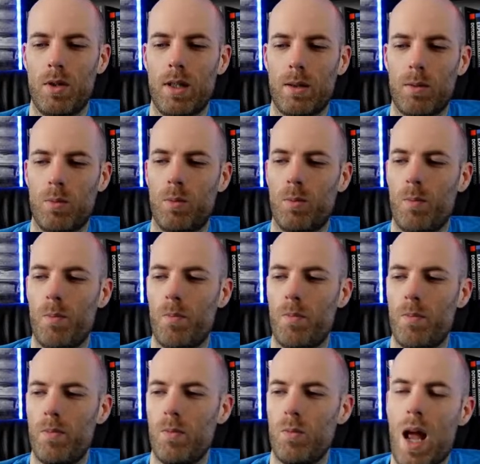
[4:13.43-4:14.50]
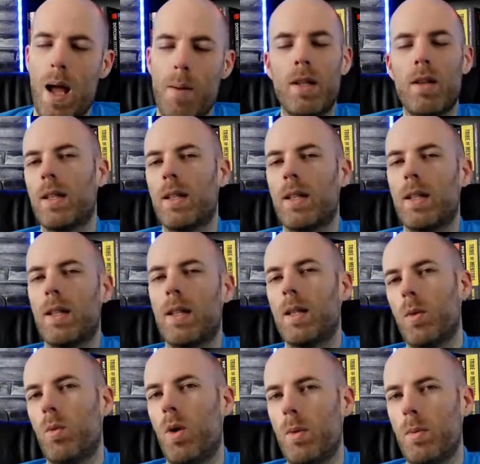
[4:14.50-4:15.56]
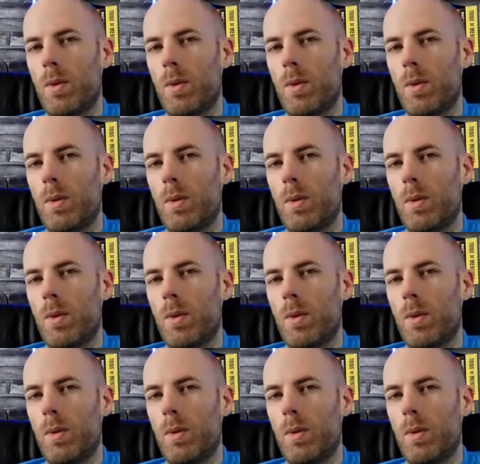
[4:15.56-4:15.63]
Like, we're happy to think about what we